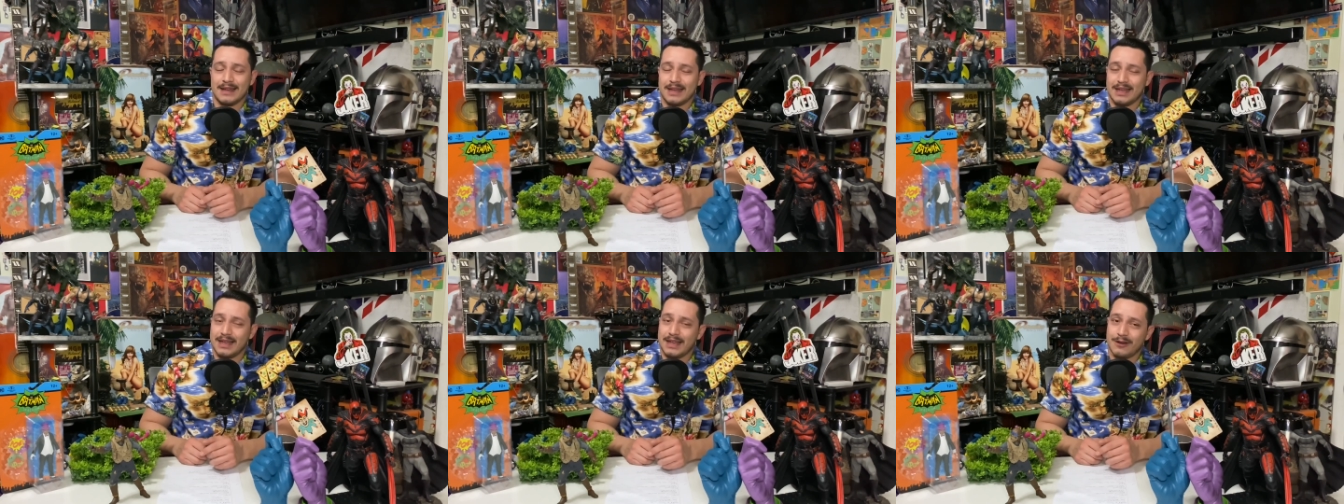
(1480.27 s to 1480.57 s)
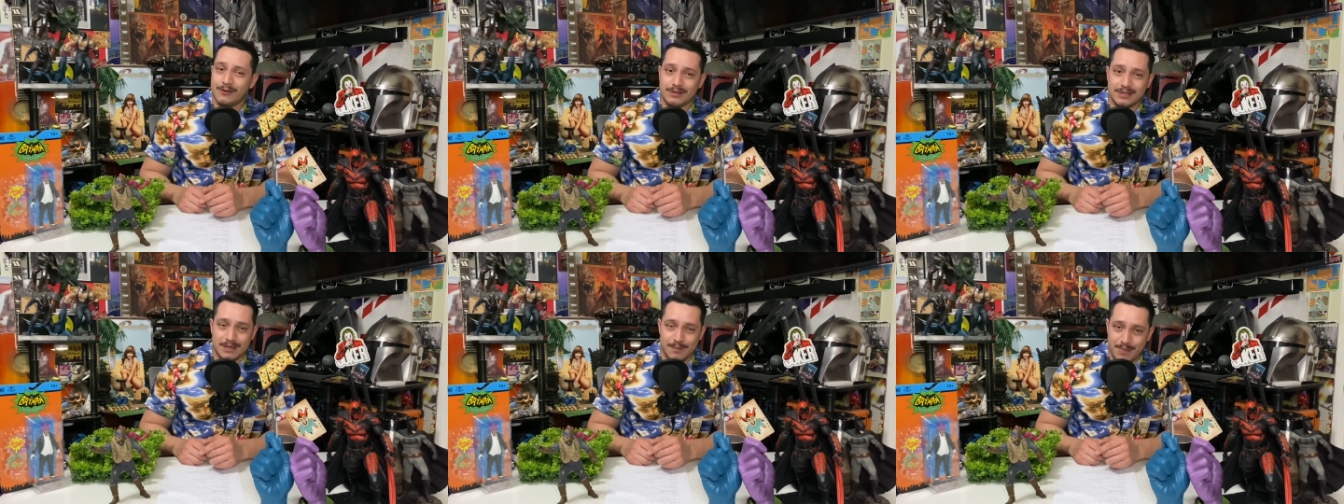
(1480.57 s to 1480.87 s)
it
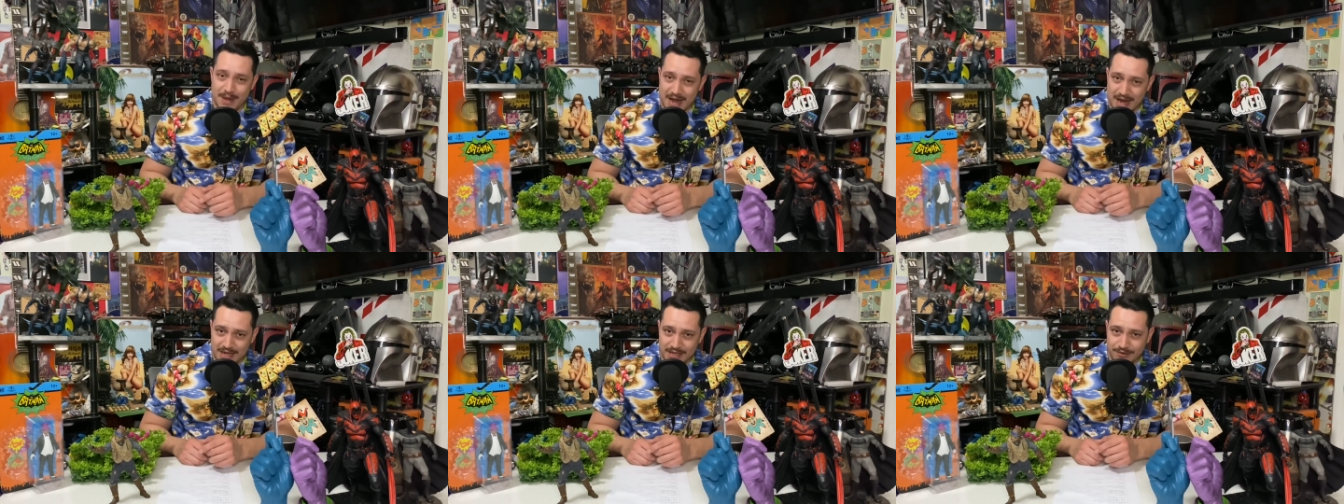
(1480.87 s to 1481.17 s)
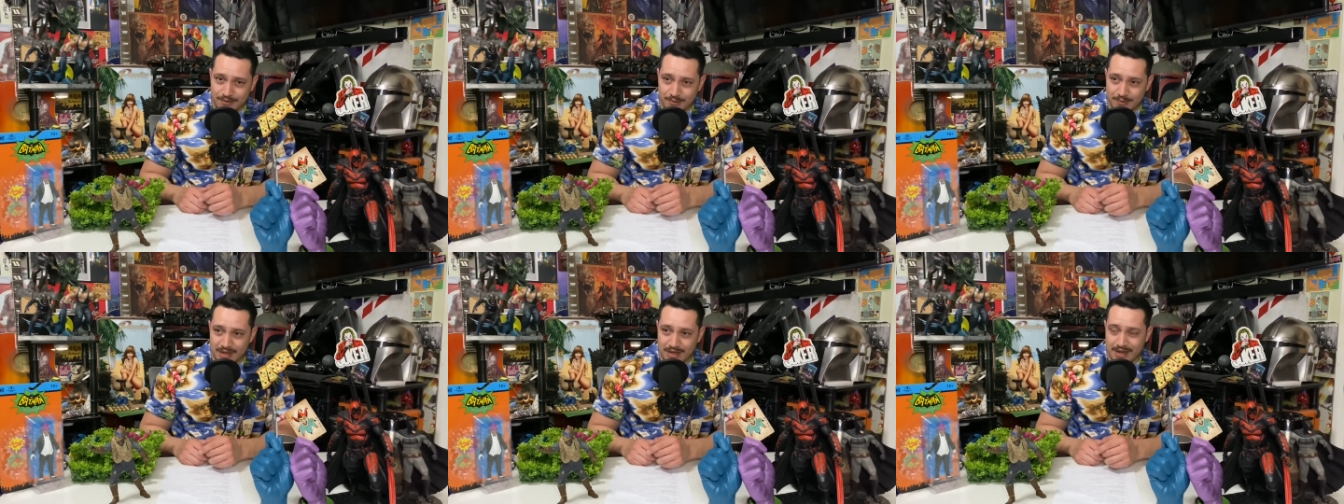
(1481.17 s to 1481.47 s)
was a pass
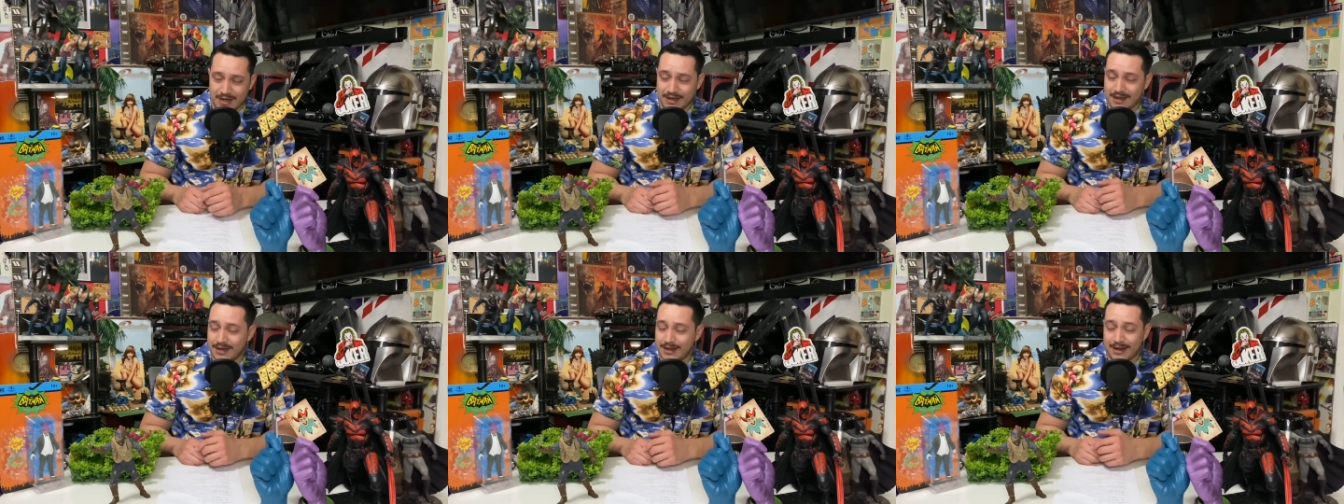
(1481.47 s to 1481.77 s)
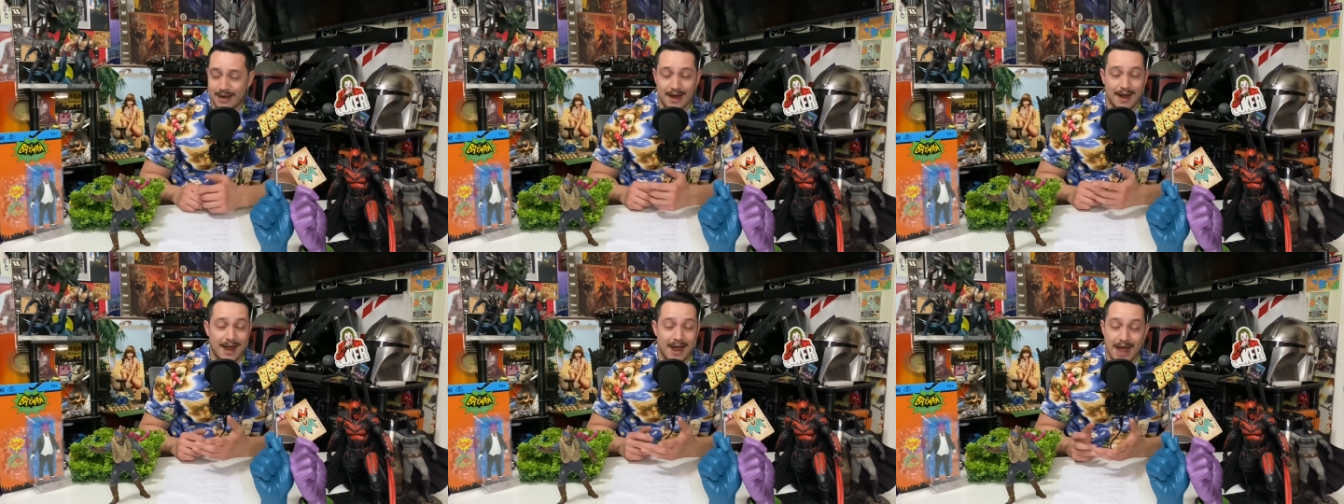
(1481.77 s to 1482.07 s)
for me. I,
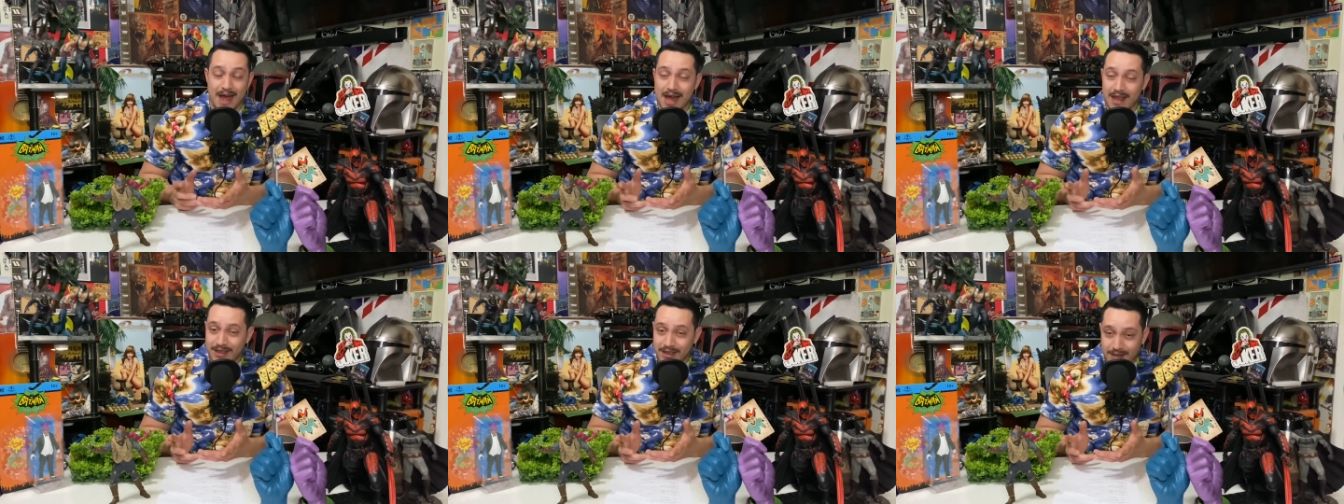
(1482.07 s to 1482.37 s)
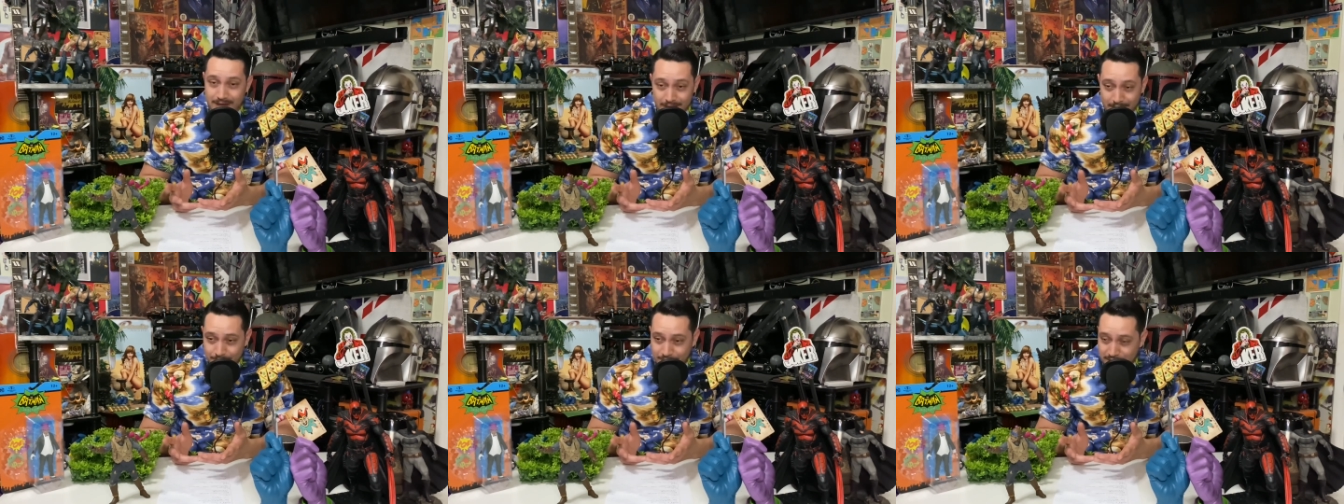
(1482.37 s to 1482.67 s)
I had the
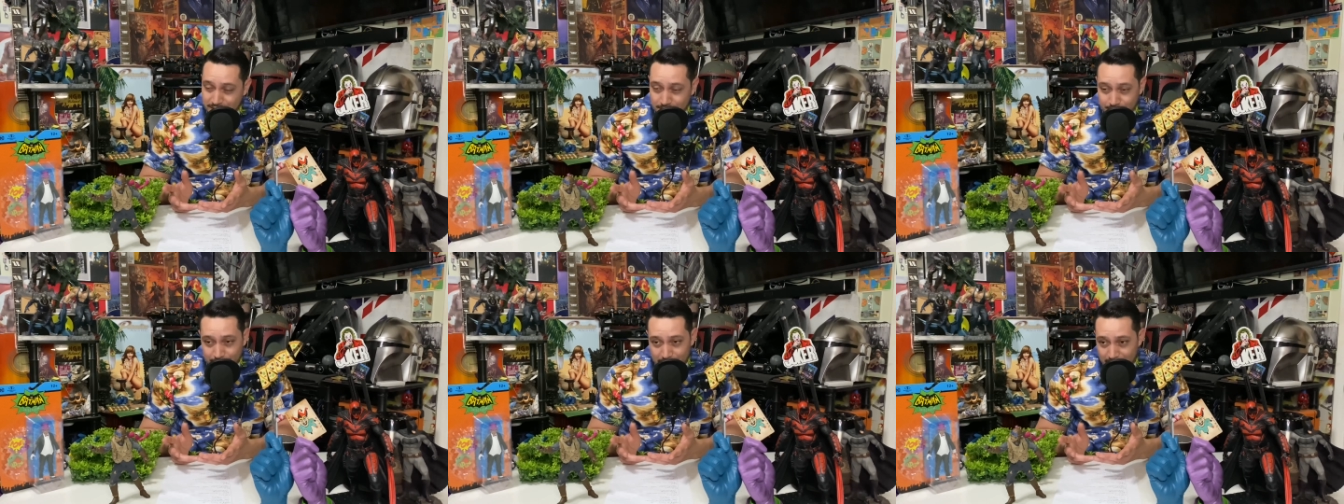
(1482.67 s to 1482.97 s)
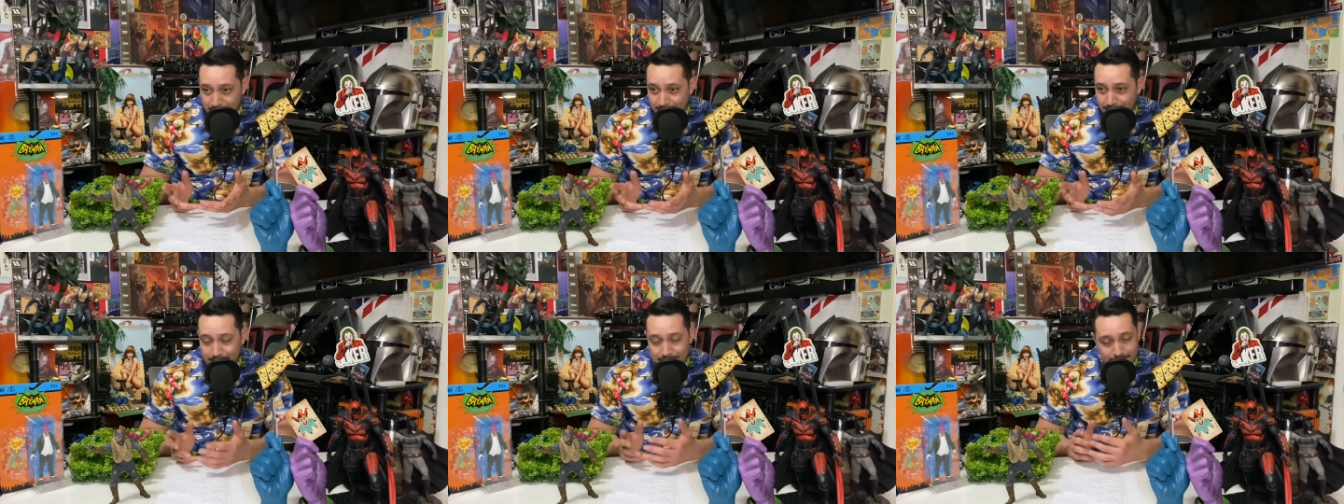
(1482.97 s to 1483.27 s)
option to
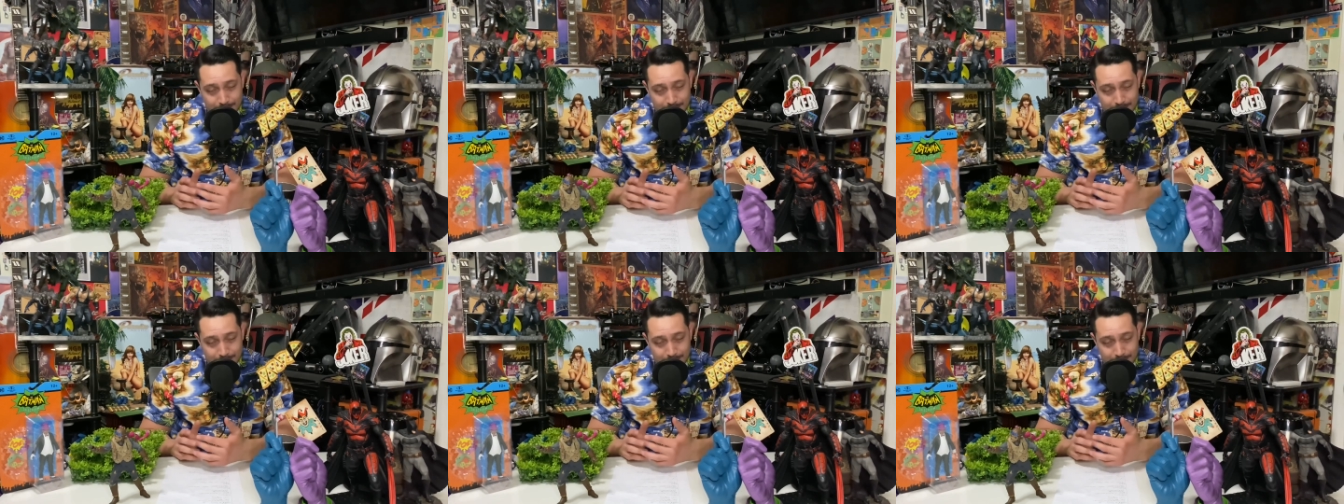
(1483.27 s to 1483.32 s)
buy it.